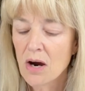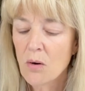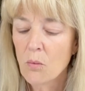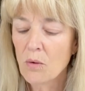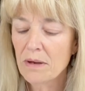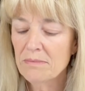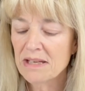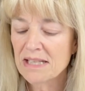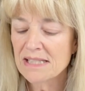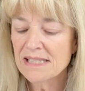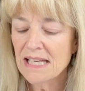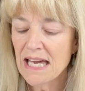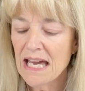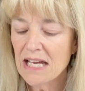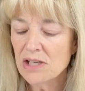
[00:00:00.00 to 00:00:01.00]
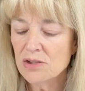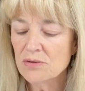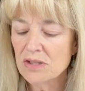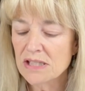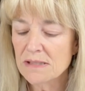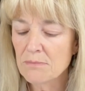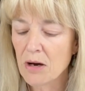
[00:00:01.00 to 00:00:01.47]
women's
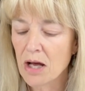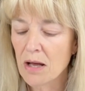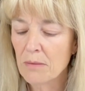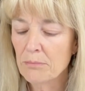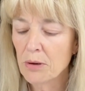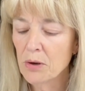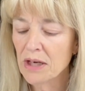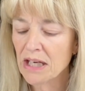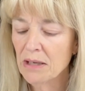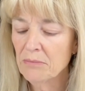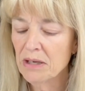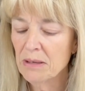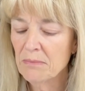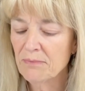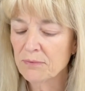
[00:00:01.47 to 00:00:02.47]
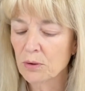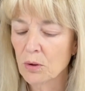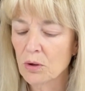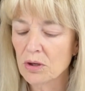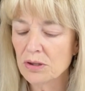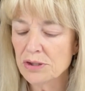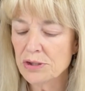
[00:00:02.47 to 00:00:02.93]
extra small, bohemian
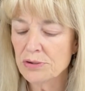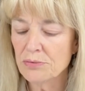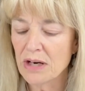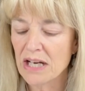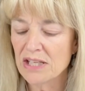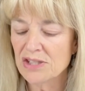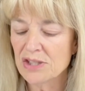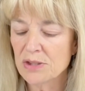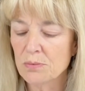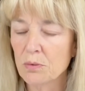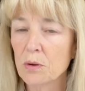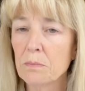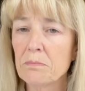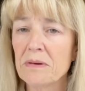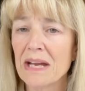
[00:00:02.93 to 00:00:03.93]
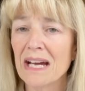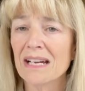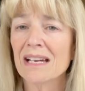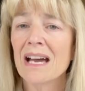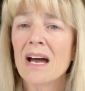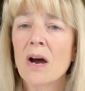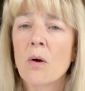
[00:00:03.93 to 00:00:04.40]
floral stretch swoop neck.
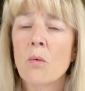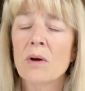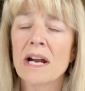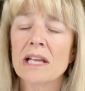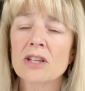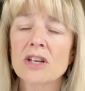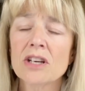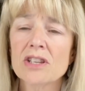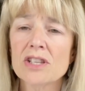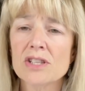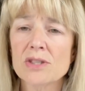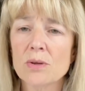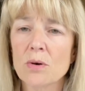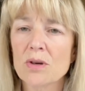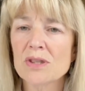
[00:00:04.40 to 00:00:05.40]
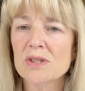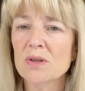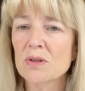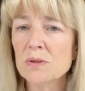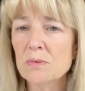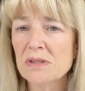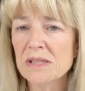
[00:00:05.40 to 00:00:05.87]
When I look at the soles,
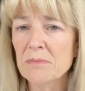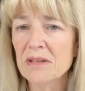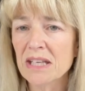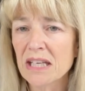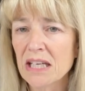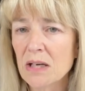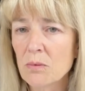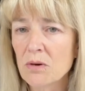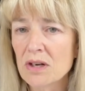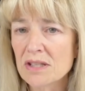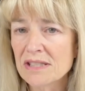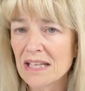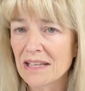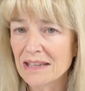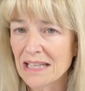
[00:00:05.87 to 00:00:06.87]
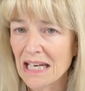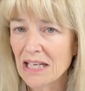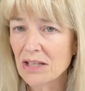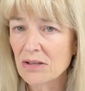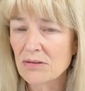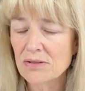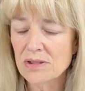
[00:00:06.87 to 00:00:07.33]
those were some of the keywords that
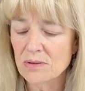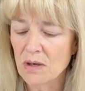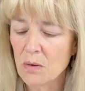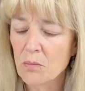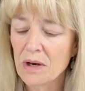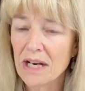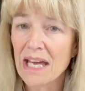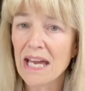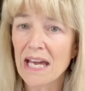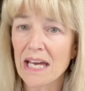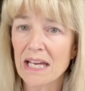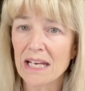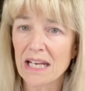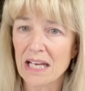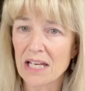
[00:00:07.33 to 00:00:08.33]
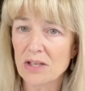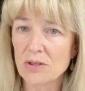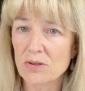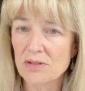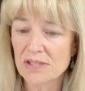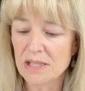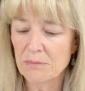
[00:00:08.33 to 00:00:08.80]
they used. So I went ahead and
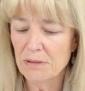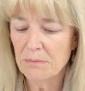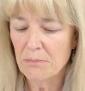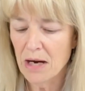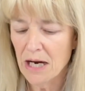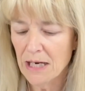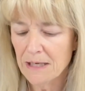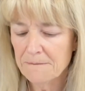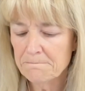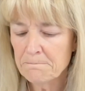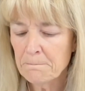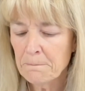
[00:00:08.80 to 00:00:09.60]
used them in mine.